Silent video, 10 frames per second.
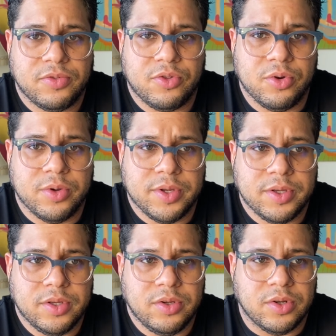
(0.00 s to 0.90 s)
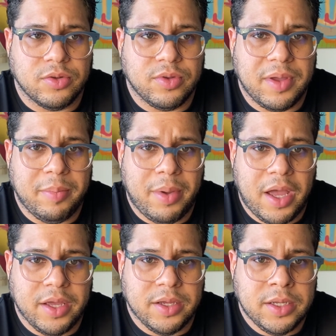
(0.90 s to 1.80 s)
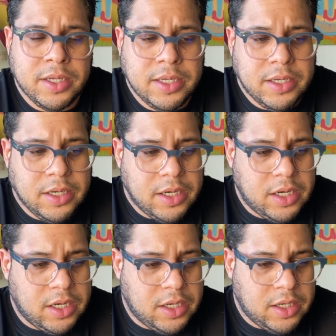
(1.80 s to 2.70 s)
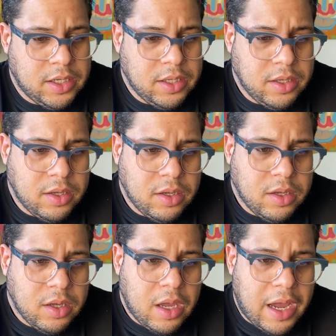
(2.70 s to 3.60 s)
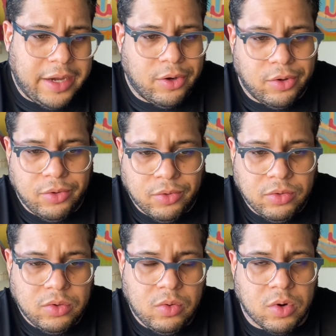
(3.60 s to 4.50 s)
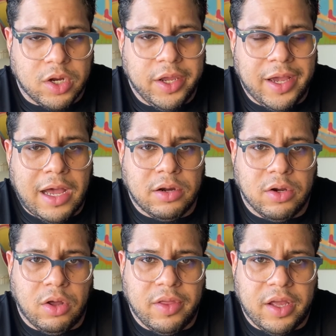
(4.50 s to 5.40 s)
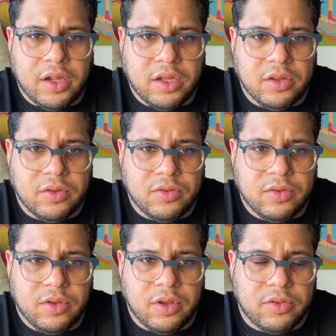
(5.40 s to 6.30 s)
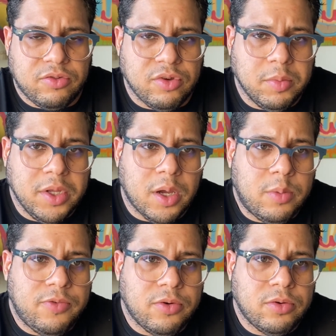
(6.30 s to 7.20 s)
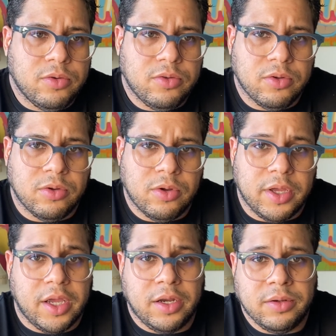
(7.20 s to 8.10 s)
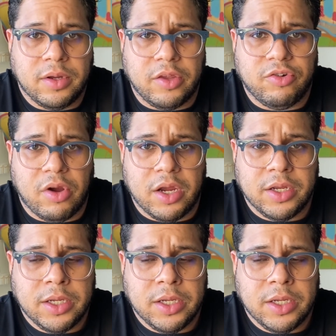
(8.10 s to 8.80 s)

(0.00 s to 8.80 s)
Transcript: through it, to get by it. I know working out and all that is extremely helpful. So again, I try,